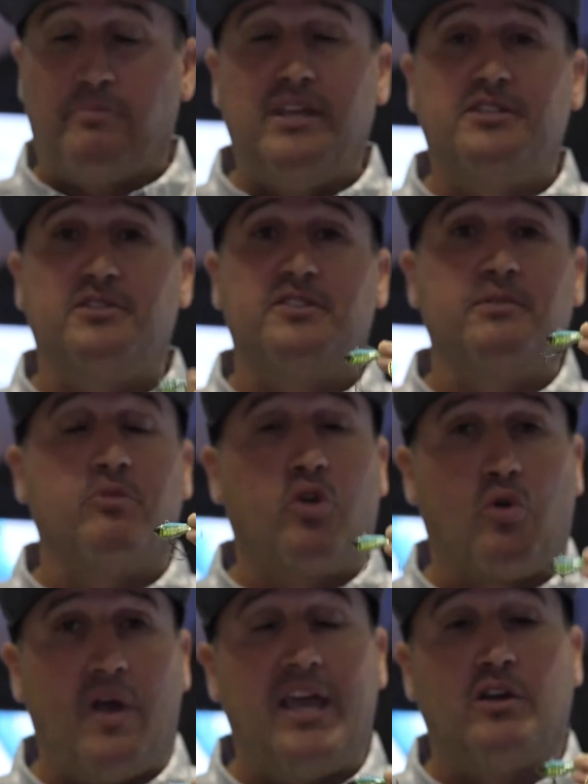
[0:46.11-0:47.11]
These are some
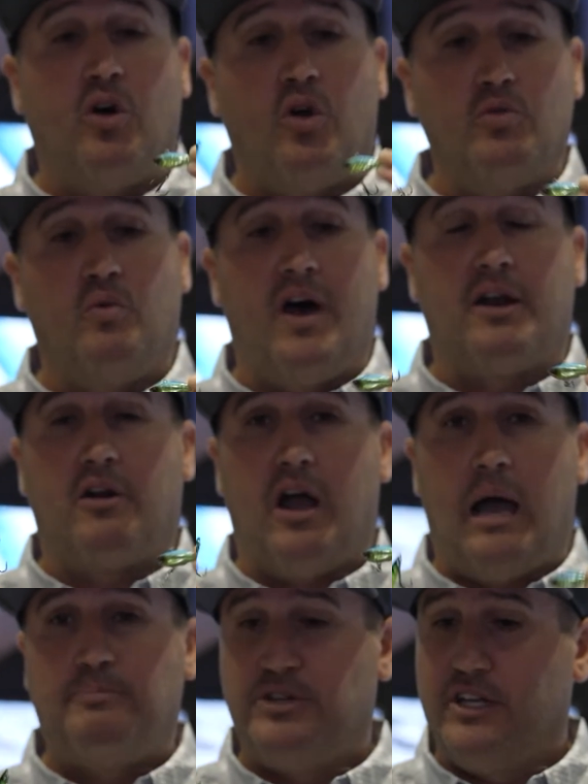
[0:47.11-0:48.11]
great cold water
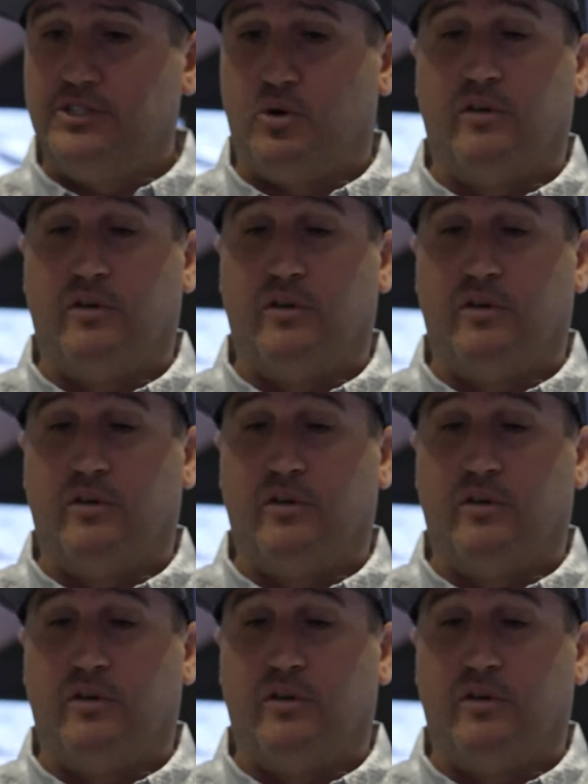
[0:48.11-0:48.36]
options,